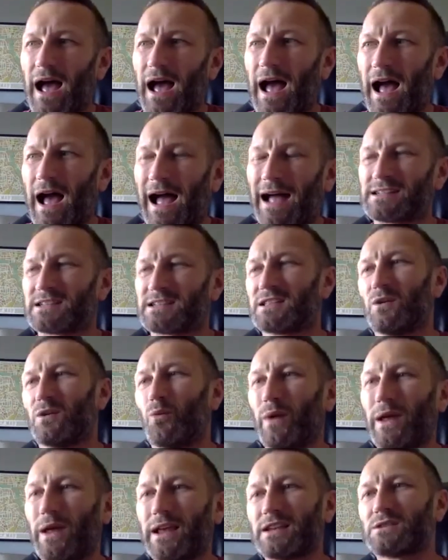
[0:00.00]
as the
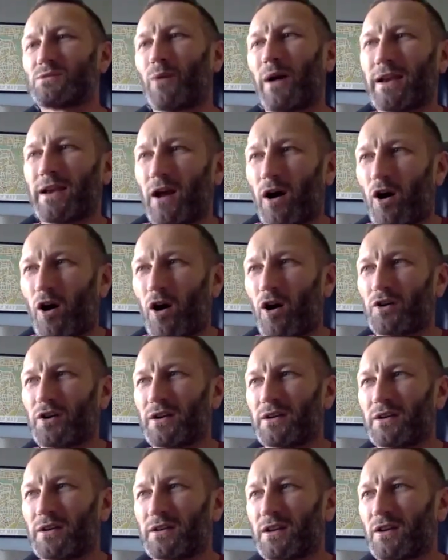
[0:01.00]
weeks went on.
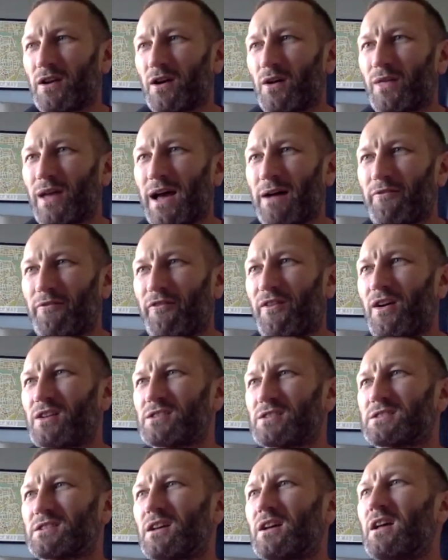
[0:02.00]
And, you know, that
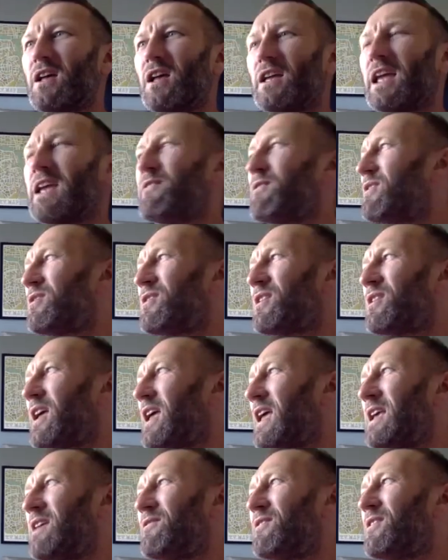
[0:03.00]
first, even
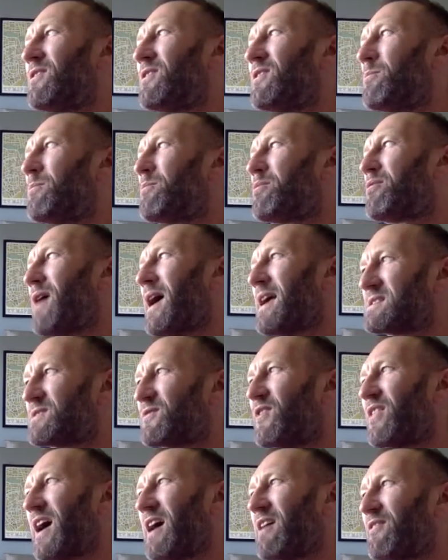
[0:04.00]
the press
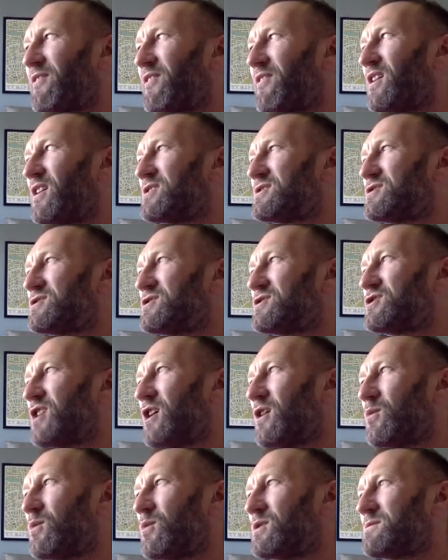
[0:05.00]
for that first
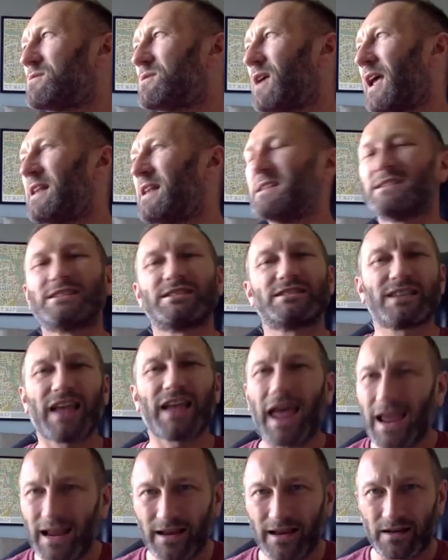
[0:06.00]
show was
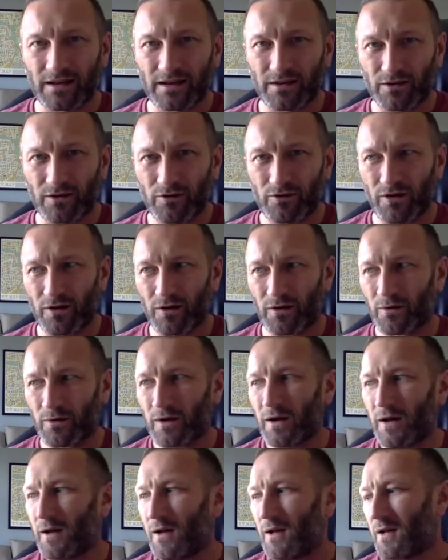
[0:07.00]
insane, you
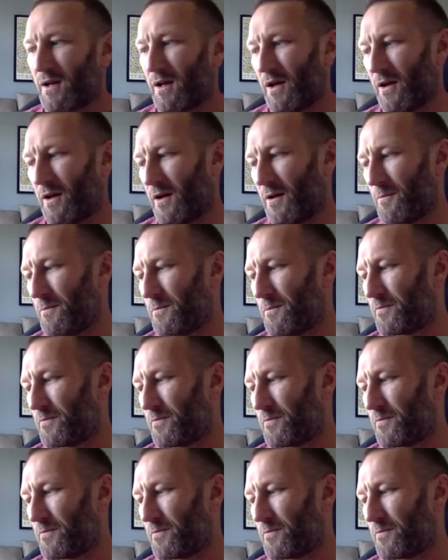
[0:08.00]
know.